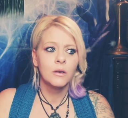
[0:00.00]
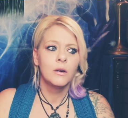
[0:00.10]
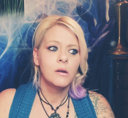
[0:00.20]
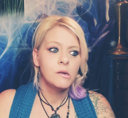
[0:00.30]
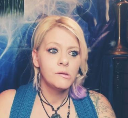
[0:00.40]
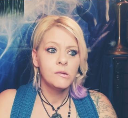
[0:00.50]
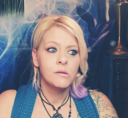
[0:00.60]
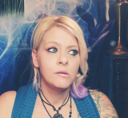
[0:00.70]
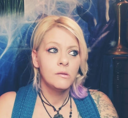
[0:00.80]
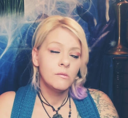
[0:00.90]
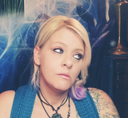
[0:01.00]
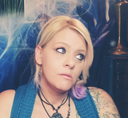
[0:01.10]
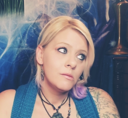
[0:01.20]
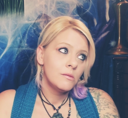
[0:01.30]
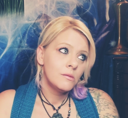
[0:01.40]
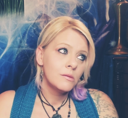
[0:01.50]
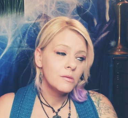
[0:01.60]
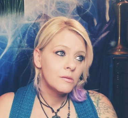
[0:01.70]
Nothing is said.